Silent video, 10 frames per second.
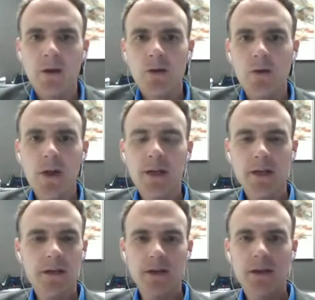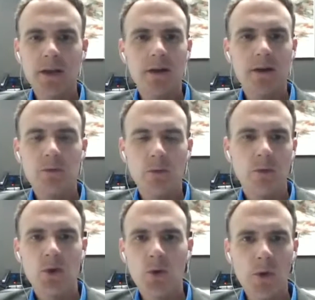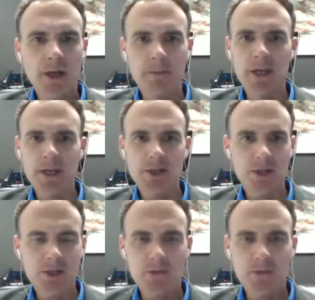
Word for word: great and then kyle your recommendations